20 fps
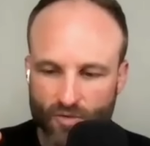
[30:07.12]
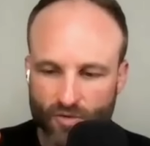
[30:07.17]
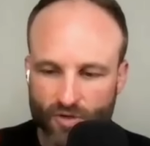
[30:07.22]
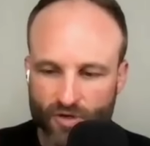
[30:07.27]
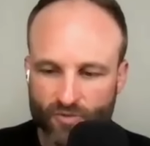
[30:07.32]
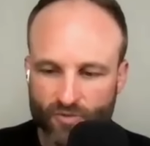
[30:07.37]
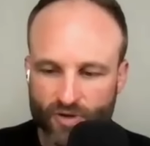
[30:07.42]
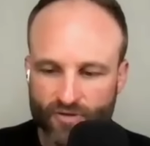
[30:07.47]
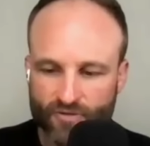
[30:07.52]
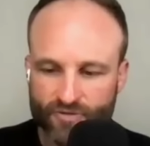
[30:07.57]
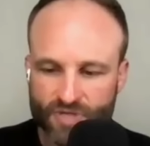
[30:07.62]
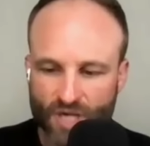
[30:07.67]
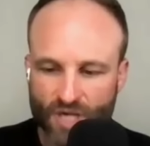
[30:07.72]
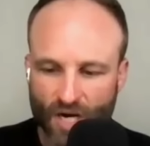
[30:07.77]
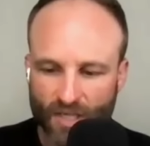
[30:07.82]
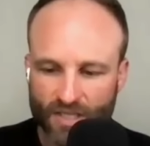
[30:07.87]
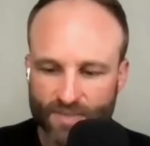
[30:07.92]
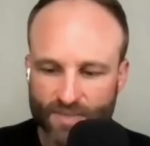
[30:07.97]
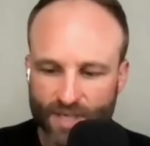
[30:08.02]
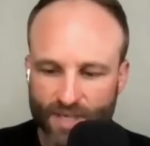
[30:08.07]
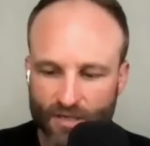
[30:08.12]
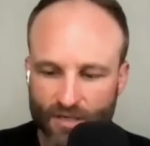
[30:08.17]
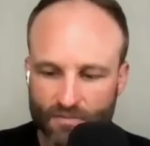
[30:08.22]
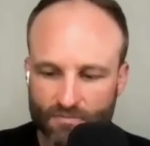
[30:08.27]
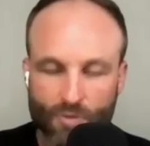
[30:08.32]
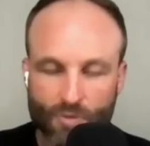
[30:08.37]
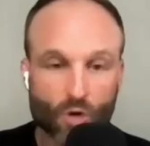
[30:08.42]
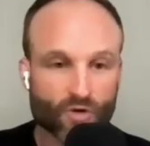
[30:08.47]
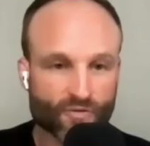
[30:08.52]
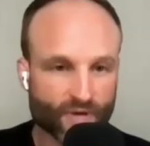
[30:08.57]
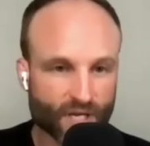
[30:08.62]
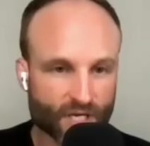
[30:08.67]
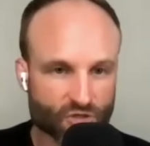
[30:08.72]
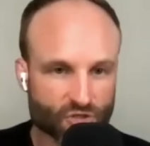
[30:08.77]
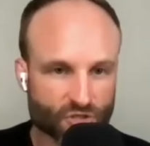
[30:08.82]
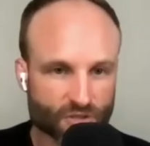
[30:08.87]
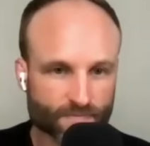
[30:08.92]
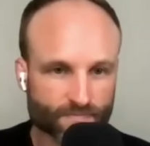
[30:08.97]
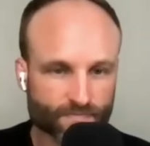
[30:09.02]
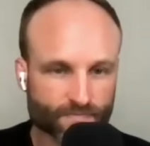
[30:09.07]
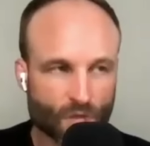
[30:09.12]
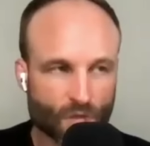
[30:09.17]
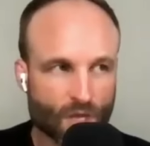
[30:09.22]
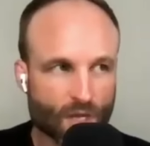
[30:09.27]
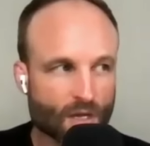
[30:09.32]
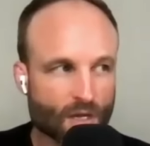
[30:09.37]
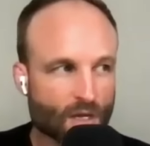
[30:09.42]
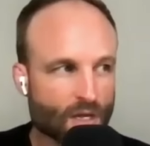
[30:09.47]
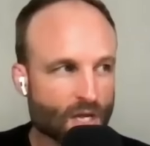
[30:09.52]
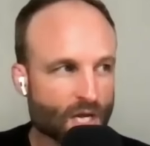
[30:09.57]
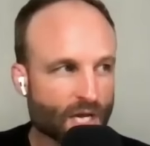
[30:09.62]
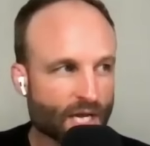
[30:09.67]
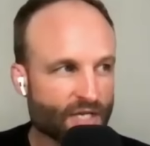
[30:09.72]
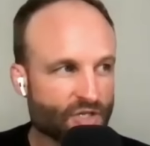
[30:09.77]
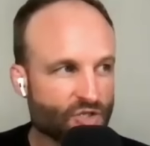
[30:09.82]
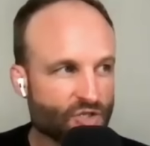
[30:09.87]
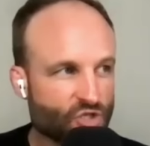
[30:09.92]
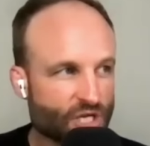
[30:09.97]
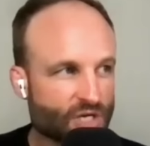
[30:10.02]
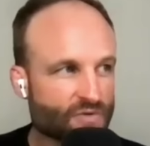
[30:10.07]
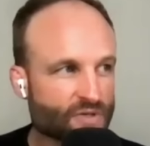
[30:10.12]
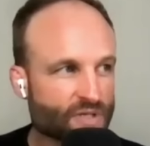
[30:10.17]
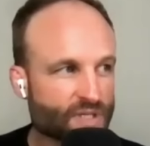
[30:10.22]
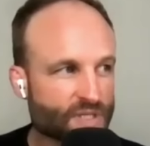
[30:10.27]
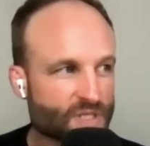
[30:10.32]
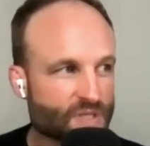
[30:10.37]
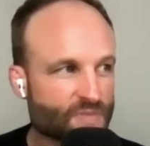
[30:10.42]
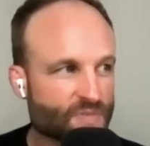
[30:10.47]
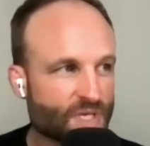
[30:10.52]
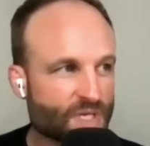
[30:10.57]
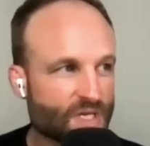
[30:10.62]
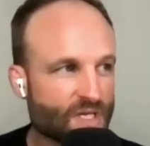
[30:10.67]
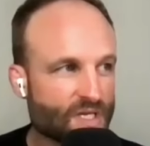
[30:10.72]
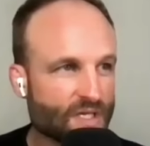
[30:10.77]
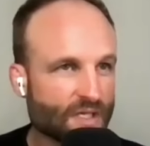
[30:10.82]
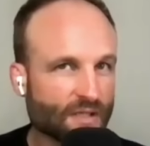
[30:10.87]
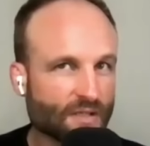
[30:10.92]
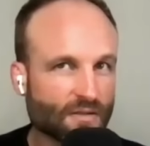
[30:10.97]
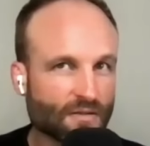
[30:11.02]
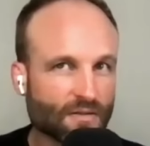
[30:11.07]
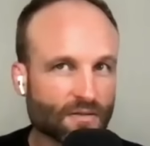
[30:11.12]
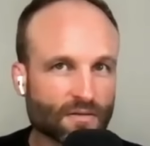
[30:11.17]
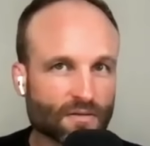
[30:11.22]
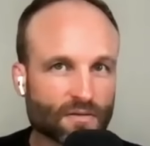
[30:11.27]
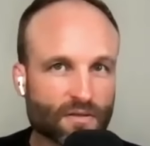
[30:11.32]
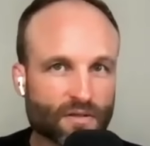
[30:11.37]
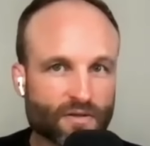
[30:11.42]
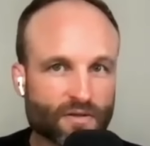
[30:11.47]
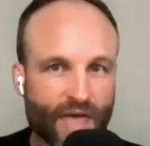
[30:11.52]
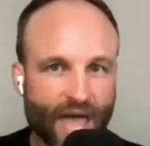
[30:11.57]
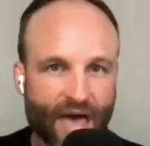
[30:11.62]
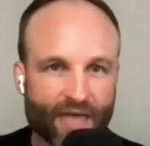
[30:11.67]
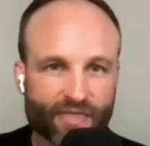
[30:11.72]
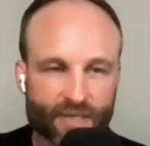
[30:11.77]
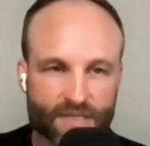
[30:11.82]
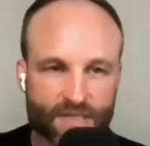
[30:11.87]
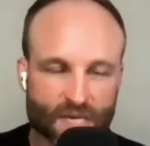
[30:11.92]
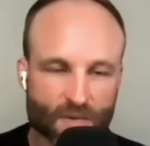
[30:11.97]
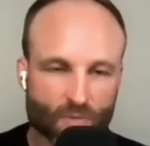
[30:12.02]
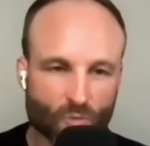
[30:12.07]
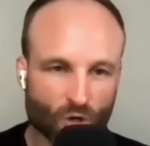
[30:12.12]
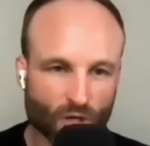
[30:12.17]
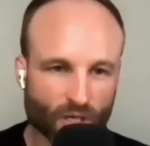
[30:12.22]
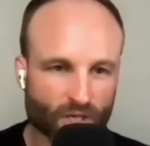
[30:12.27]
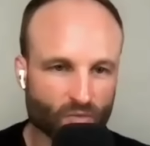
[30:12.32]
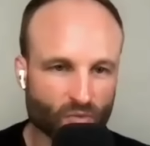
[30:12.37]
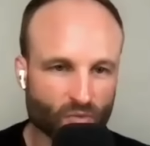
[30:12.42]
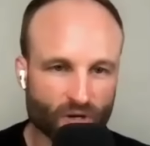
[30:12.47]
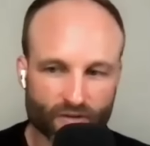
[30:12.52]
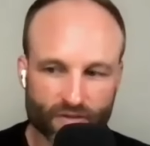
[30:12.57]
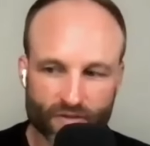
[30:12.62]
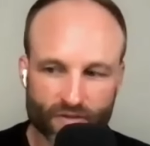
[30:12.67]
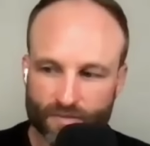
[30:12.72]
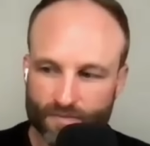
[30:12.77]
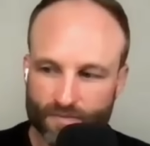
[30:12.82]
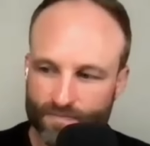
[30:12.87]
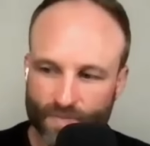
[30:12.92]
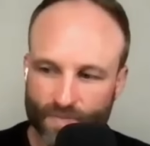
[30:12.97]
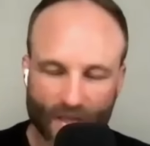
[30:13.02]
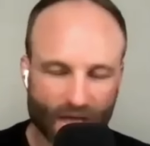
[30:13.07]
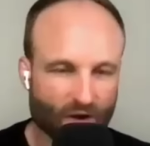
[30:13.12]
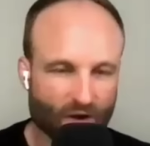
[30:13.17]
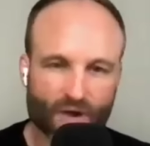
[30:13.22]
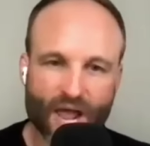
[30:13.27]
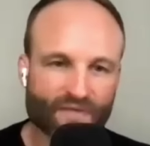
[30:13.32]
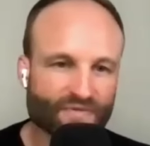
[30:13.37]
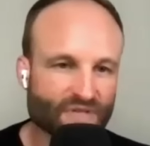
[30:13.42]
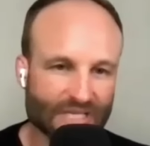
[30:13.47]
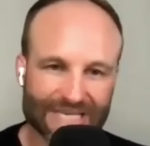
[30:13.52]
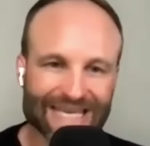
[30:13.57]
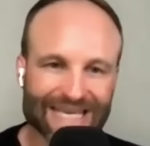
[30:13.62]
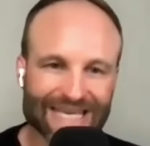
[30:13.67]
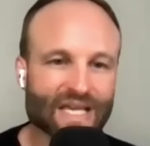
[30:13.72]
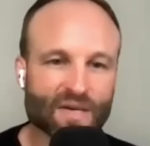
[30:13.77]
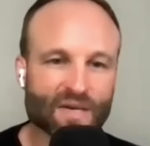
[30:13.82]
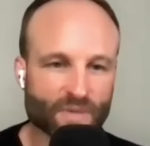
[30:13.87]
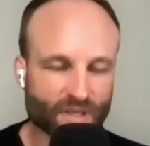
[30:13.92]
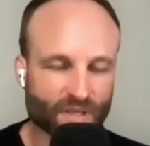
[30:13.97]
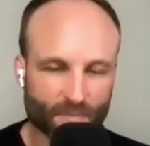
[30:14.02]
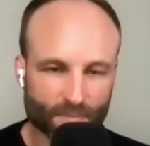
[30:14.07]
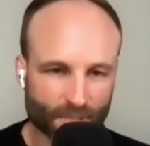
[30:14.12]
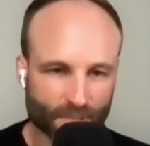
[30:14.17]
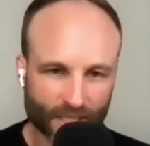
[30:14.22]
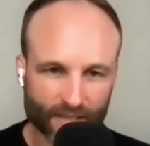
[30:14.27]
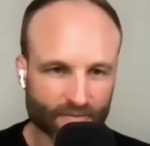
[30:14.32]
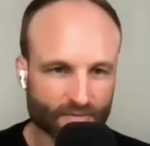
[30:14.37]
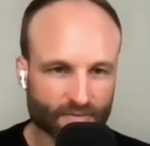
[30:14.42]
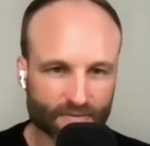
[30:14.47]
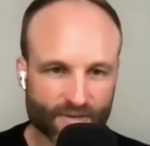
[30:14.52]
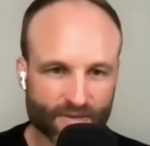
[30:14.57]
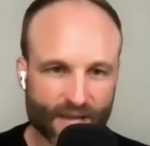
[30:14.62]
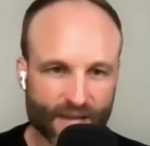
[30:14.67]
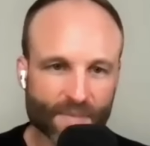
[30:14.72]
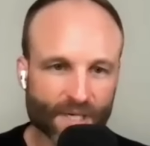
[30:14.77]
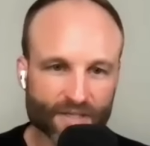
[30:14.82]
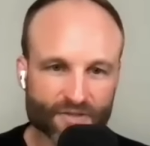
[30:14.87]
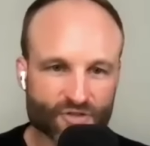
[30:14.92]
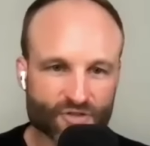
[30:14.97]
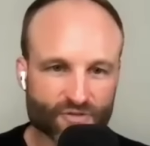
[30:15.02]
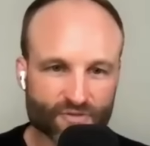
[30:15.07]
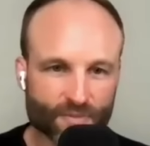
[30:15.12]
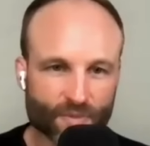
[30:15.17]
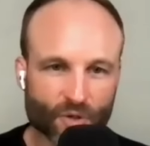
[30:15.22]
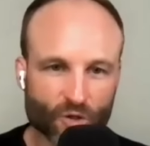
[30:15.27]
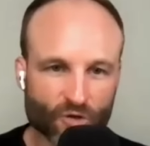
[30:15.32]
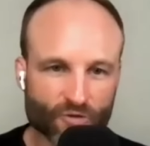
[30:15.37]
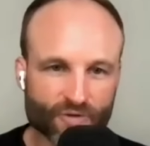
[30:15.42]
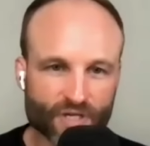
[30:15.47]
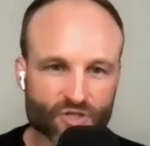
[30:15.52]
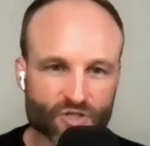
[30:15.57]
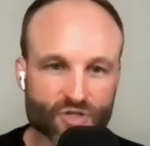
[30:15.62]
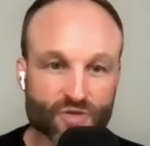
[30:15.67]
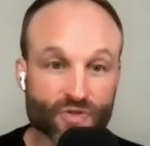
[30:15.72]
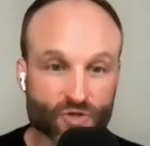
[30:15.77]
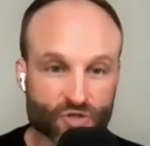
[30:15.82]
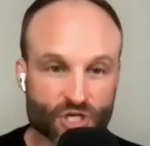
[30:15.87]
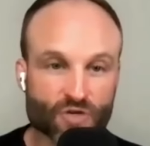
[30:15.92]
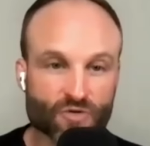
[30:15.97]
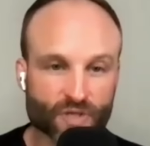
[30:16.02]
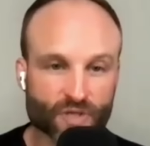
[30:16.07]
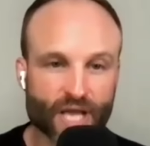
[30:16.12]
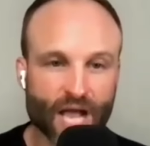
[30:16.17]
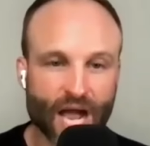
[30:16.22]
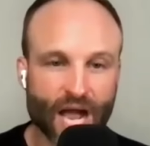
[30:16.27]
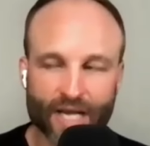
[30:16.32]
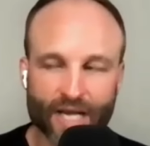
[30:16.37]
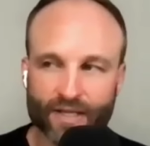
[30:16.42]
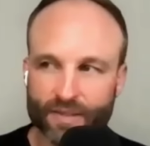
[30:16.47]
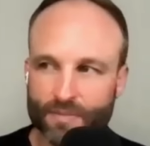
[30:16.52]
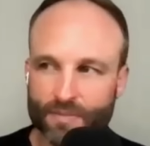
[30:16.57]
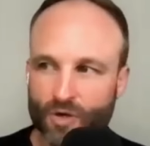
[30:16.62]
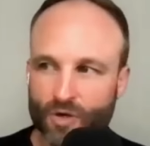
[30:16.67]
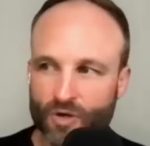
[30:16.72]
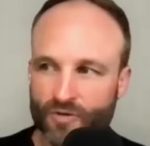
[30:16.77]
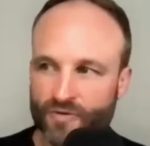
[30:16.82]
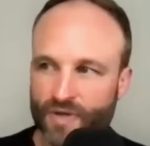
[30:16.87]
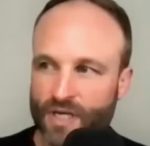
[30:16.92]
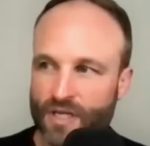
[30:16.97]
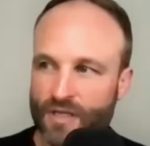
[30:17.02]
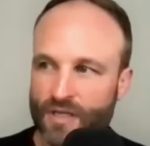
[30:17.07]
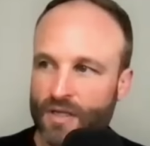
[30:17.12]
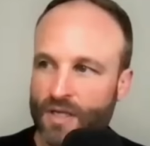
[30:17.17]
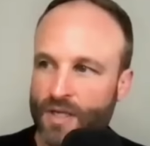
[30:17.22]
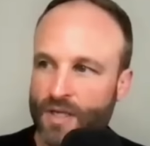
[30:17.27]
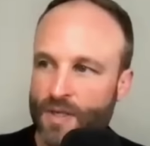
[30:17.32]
we, we've talked about motivation. Generally speaking, the athletes I'm working with, I don't have to kick them in the butt that much for motivation. They're generally highly motivated,